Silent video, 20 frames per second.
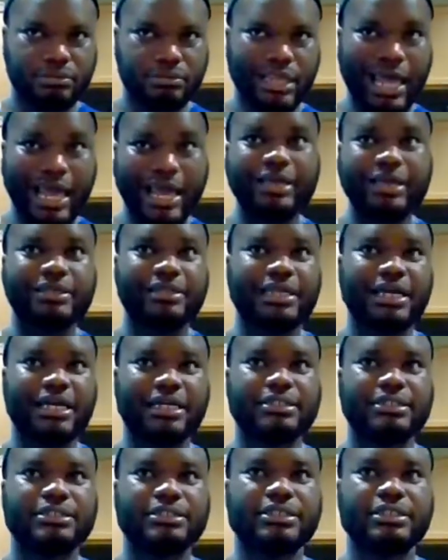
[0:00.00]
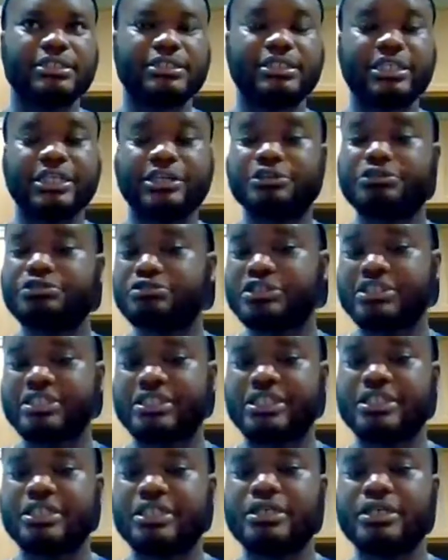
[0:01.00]
hack that, is
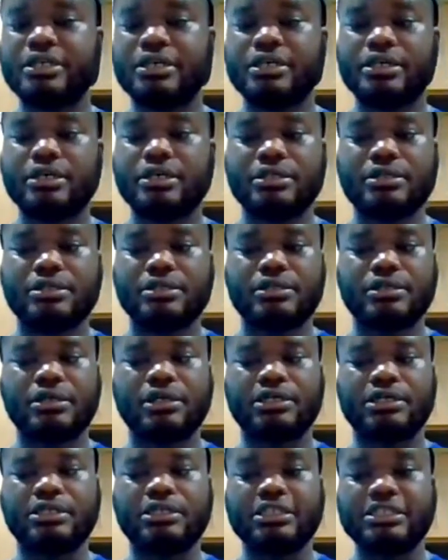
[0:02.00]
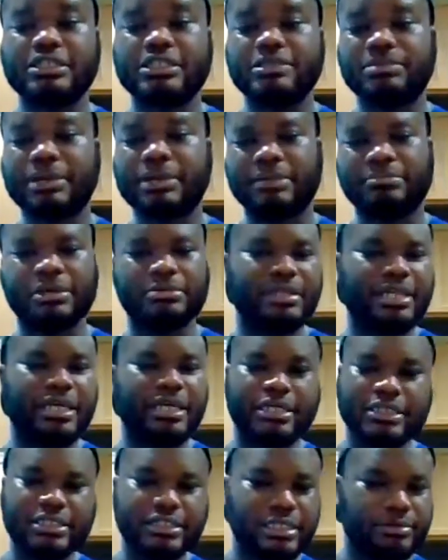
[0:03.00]
increasing the yeast by maybe
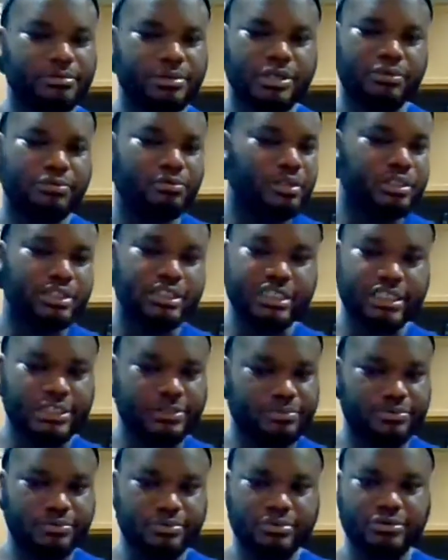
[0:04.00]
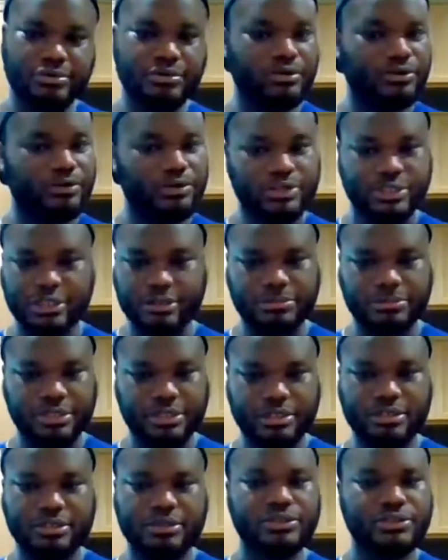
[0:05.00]
like a teaspoon or
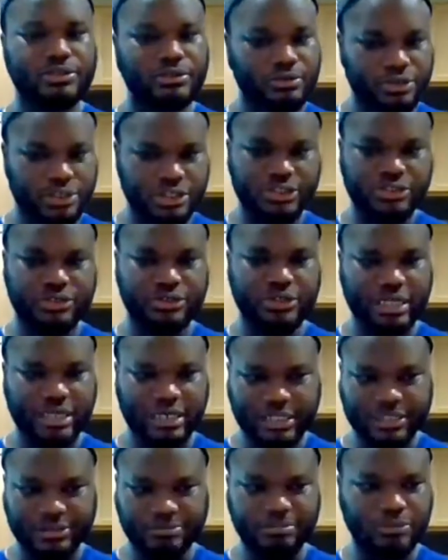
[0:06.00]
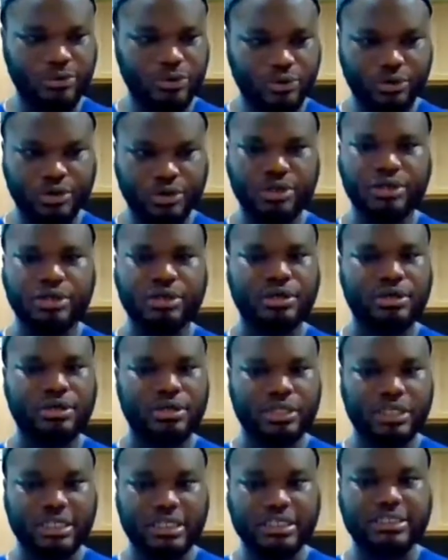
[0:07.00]
something. So just so that there's more
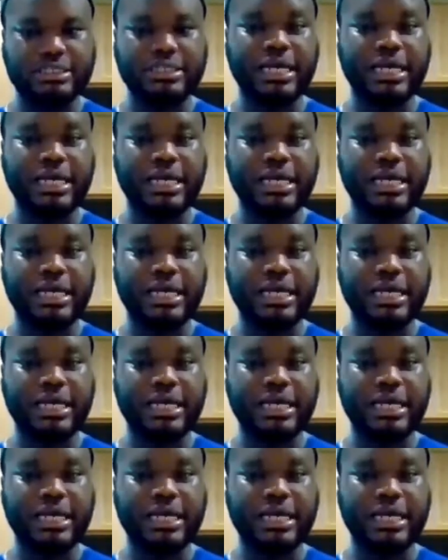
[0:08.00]
allowance